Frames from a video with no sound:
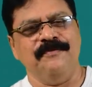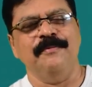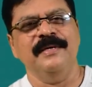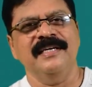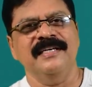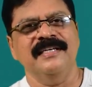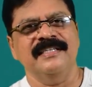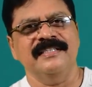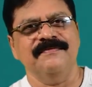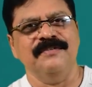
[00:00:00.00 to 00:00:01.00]
forming
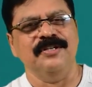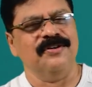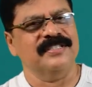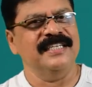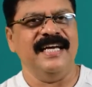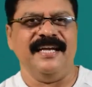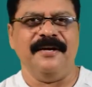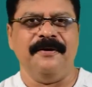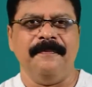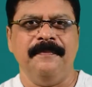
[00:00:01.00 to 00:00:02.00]
phenoxide
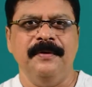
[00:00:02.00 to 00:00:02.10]
anion.